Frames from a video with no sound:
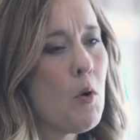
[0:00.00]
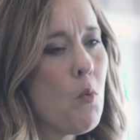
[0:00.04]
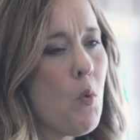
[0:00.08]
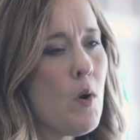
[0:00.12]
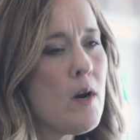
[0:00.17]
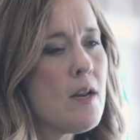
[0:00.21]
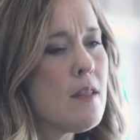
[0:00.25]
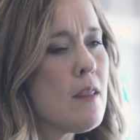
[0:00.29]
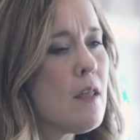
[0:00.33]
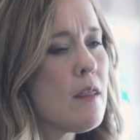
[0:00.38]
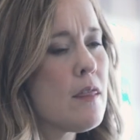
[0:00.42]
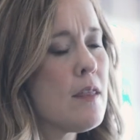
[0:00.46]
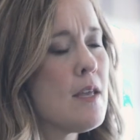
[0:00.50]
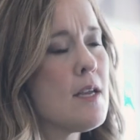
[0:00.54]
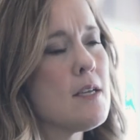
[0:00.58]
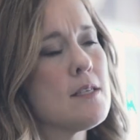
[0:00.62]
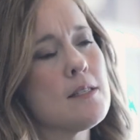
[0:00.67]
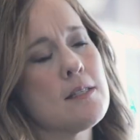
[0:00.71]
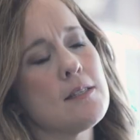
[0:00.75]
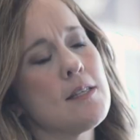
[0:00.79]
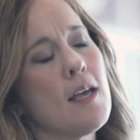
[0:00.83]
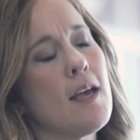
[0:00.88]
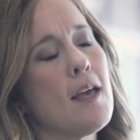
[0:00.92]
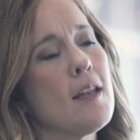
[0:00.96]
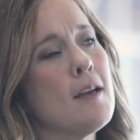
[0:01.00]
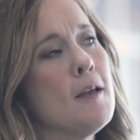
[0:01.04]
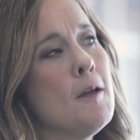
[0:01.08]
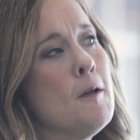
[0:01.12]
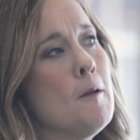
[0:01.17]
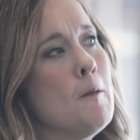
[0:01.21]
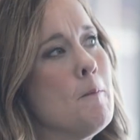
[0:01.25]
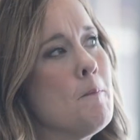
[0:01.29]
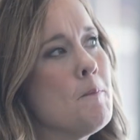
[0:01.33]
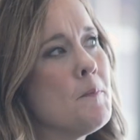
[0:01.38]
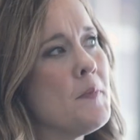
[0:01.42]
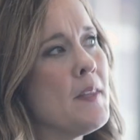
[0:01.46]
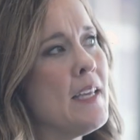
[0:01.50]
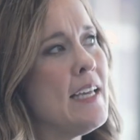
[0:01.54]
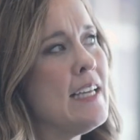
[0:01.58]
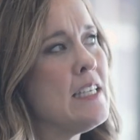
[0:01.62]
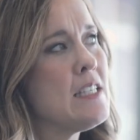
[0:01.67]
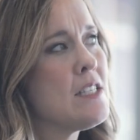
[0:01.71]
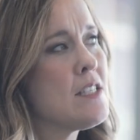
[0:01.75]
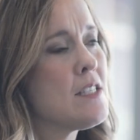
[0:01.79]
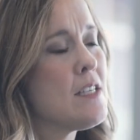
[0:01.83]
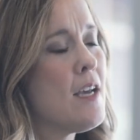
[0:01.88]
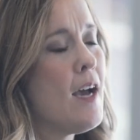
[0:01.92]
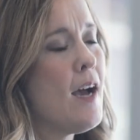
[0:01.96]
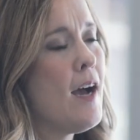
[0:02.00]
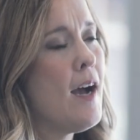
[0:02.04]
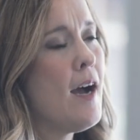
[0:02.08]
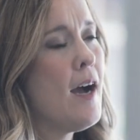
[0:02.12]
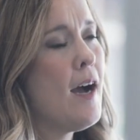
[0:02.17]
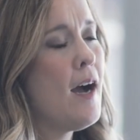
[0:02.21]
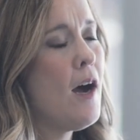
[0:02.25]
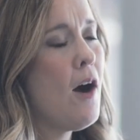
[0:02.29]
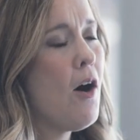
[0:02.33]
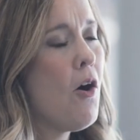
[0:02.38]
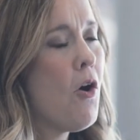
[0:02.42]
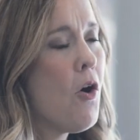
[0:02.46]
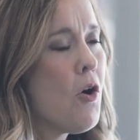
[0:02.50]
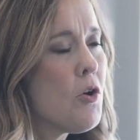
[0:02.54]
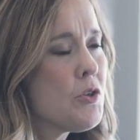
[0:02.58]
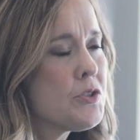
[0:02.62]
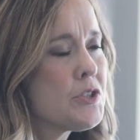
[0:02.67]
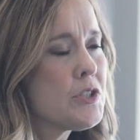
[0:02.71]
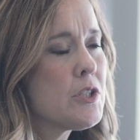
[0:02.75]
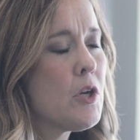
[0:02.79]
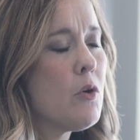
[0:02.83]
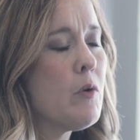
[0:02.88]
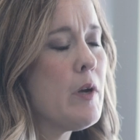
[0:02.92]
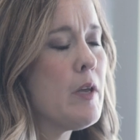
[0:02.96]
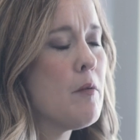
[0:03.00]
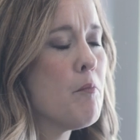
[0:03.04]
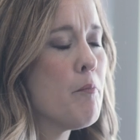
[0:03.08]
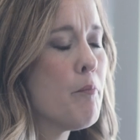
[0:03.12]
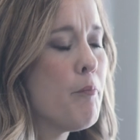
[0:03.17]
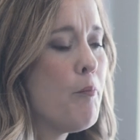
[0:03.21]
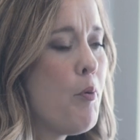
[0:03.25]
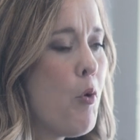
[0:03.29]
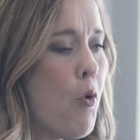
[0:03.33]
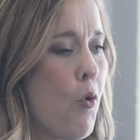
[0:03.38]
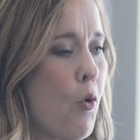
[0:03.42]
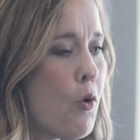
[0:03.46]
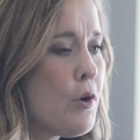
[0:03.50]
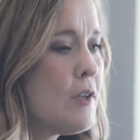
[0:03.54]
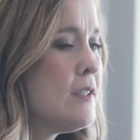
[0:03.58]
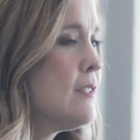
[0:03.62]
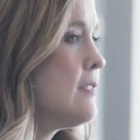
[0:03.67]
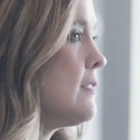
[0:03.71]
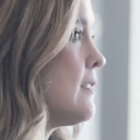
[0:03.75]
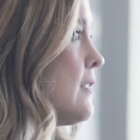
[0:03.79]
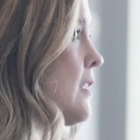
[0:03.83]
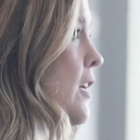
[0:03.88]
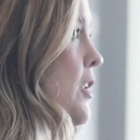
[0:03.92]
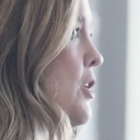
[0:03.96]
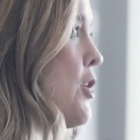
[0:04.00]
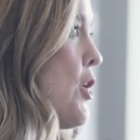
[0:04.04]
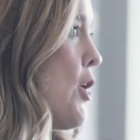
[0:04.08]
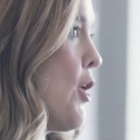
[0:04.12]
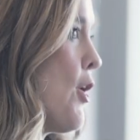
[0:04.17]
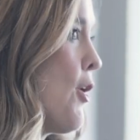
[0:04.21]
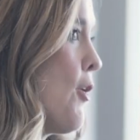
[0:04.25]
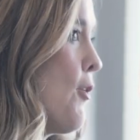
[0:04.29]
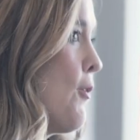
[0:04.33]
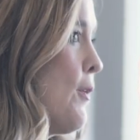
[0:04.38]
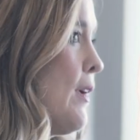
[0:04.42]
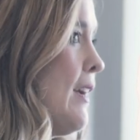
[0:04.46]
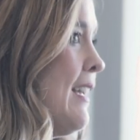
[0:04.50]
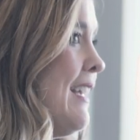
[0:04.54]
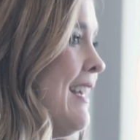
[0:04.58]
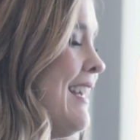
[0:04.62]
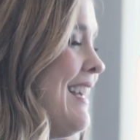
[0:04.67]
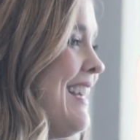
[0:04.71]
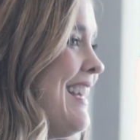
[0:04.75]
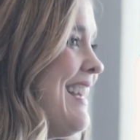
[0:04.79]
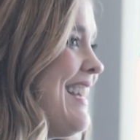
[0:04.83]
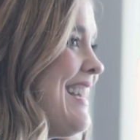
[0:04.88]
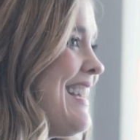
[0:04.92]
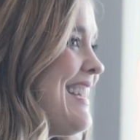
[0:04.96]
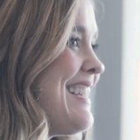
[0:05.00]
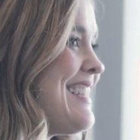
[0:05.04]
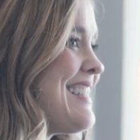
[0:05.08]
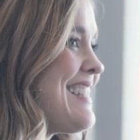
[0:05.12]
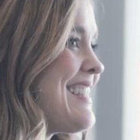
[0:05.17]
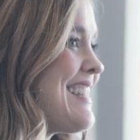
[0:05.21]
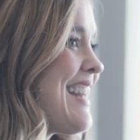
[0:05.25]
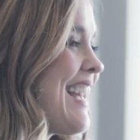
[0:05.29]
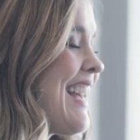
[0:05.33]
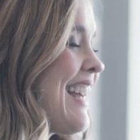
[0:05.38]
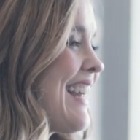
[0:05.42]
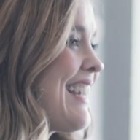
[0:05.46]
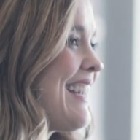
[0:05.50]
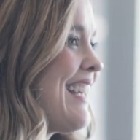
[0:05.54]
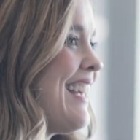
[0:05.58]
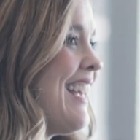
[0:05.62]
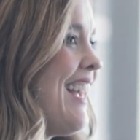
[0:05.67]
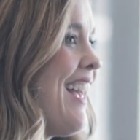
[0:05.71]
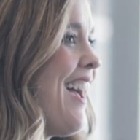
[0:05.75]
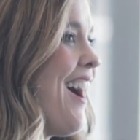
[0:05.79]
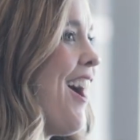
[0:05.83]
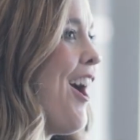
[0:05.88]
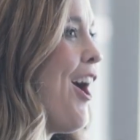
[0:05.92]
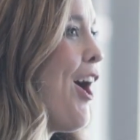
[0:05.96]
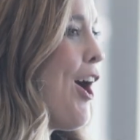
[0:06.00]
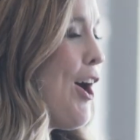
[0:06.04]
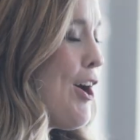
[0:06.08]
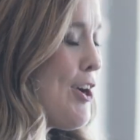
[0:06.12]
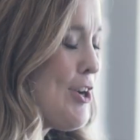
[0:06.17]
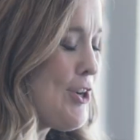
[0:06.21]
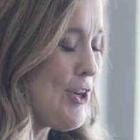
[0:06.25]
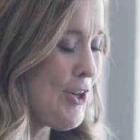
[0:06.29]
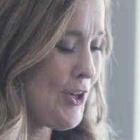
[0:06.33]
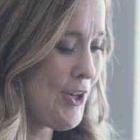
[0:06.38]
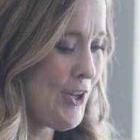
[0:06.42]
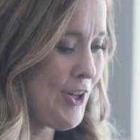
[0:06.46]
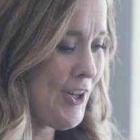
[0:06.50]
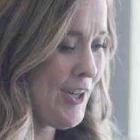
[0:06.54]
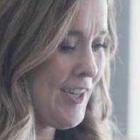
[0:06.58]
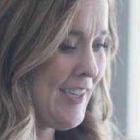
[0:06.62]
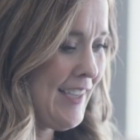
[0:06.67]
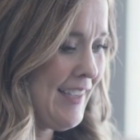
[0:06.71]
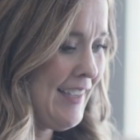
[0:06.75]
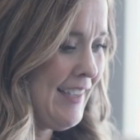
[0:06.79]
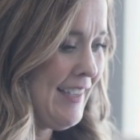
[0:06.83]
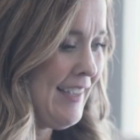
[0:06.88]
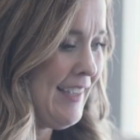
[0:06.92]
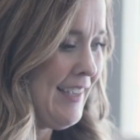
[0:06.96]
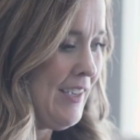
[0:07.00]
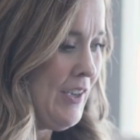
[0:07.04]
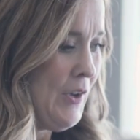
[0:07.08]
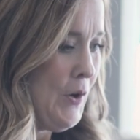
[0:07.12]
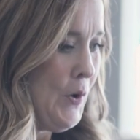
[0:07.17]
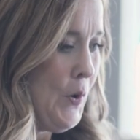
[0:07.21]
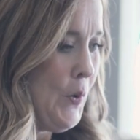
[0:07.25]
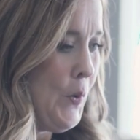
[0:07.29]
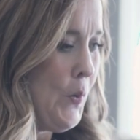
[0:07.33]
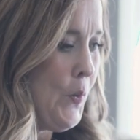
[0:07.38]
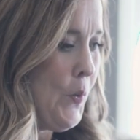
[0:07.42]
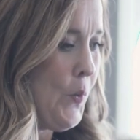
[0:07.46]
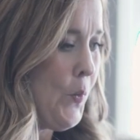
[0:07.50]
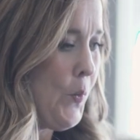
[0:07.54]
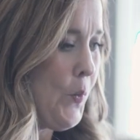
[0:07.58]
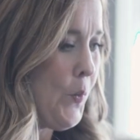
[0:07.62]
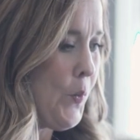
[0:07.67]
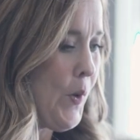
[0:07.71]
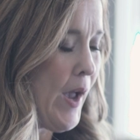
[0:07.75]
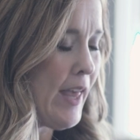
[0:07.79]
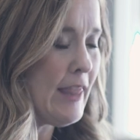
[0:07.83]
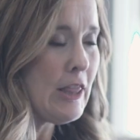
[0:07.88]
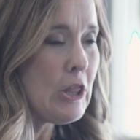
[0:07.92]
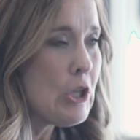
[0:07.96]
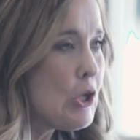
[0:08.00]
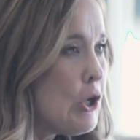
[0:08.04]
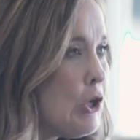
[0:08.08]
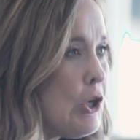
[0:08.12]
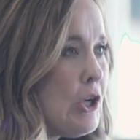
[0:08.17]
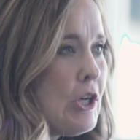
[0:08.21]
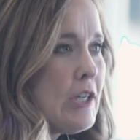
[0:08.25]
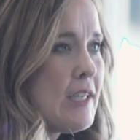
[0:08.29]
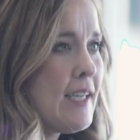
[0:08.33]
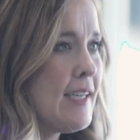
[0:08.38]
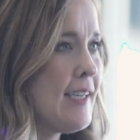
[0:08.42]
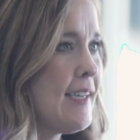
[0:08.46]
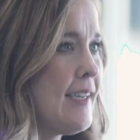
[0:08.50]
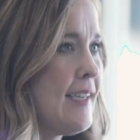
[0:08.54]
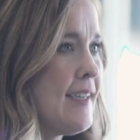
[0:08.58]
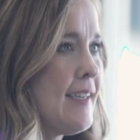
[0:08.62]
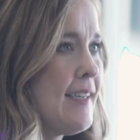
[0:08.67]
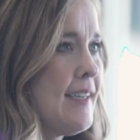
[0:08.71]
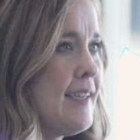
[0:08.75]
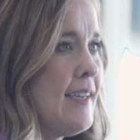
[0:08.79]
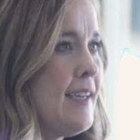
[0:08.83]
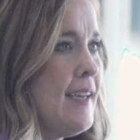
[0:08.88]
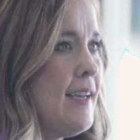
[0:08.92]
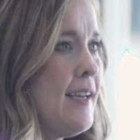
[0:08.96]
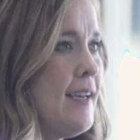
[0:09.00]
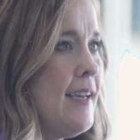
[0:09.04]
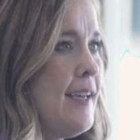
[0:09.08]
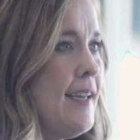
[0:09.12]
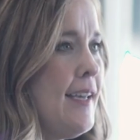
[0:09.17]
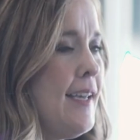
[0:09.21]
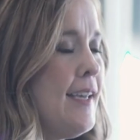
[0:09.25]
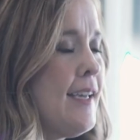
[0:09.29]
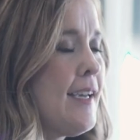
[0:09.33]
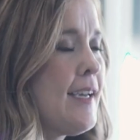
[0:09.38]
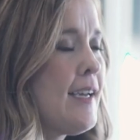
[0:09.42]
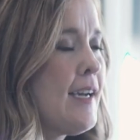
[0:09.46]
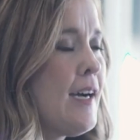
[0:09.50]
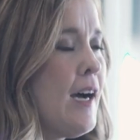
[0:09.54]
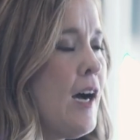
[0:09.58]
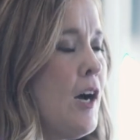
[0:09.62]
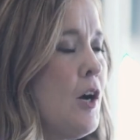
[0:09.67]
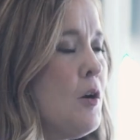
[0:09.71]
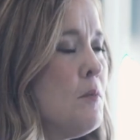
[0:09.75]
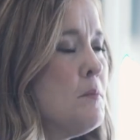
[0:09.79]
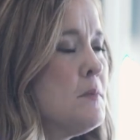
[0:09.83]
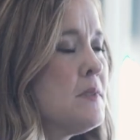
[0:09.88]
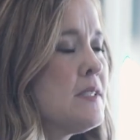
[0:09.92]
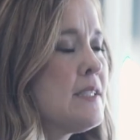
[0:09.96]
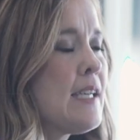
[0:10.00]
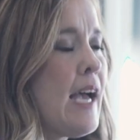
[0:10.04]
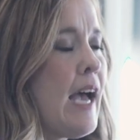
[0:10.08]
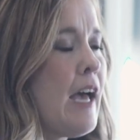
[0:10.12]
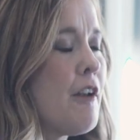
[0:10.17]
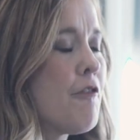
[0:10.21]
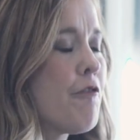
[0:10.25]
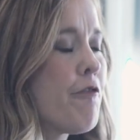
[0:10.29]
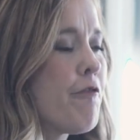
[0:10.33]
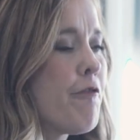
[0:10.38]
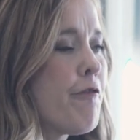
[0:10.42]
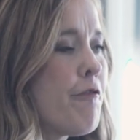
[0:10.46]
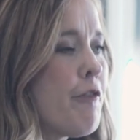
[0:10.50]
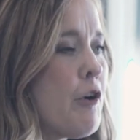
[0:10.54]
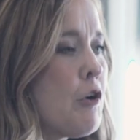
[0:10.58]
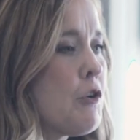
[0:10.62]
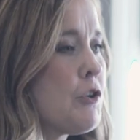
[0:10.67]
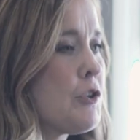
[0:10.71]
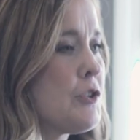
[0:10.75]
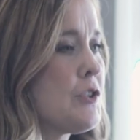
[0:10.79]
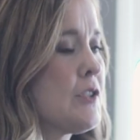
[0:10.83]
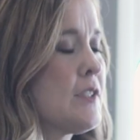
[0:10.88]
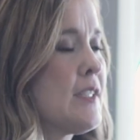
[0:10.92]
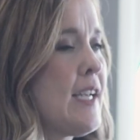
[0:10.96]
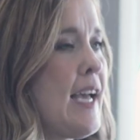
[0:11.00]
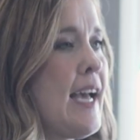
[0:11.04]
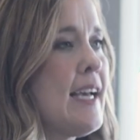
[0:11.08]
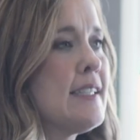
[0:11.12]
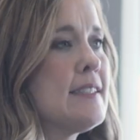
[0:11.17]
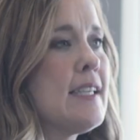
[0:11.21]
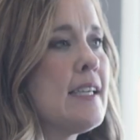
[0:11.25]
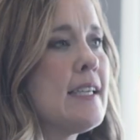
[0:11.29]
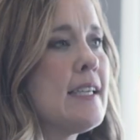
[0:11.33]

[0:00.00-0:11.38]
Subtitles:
But one of the things that is also important to know is that hunger and longing, it comes at first as